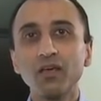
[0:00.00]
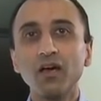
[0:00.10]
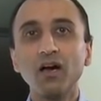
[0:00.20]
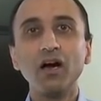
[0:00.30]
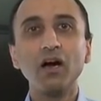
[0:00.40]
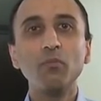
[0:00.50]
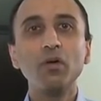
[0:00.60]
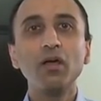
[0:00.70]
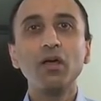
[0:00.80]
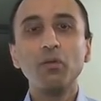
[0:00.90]

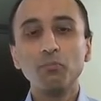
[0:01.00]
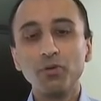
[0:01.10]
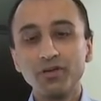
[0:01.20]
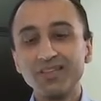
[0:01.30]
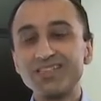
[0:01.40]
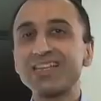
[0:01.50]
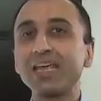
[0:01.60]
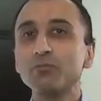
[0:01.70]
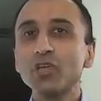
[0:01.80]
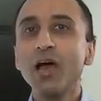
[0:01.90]
But at the
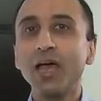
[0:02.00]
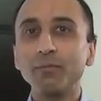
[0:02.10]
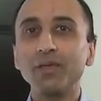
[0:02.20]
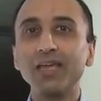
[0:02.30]
same time,